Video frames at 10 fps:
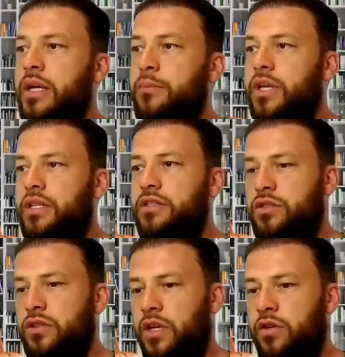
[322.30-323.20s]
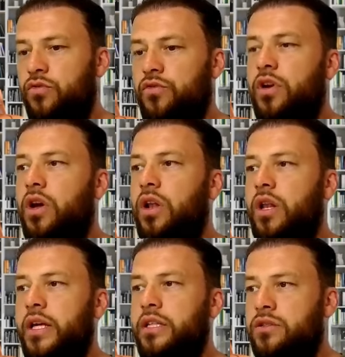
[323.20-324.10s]
But it's, and overall,
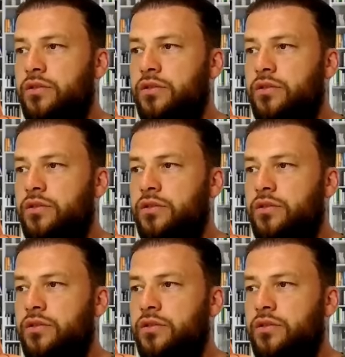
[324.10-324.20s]
it's